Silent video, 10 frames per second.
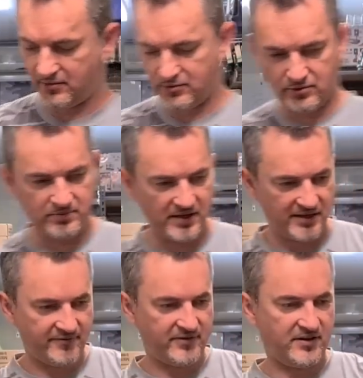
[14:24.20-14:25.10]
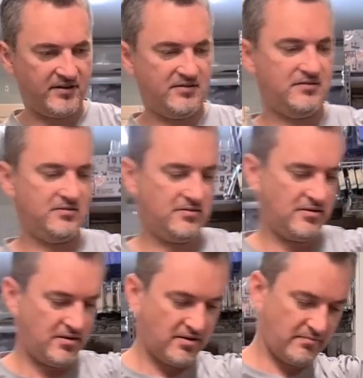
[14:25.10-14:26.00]
Kublai have
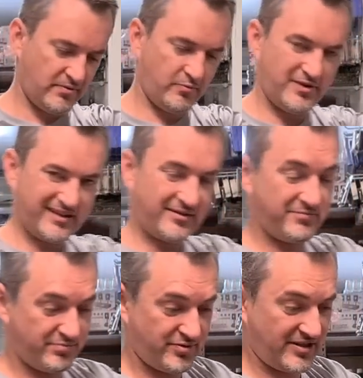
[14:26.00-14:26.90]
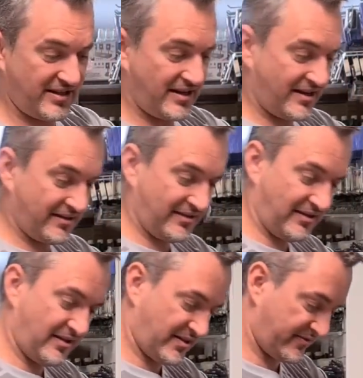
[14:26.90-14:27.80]
been working pretty hard in the
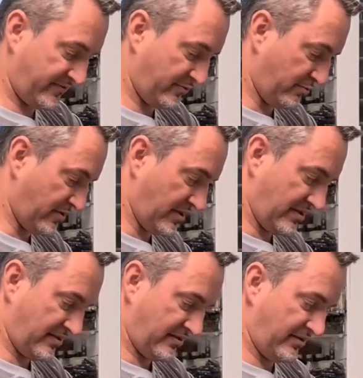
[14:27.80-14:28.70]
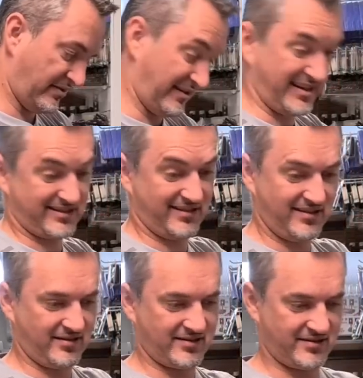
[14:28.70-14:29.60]
last
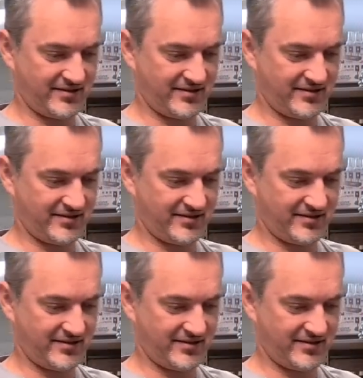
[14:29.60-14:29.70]
year.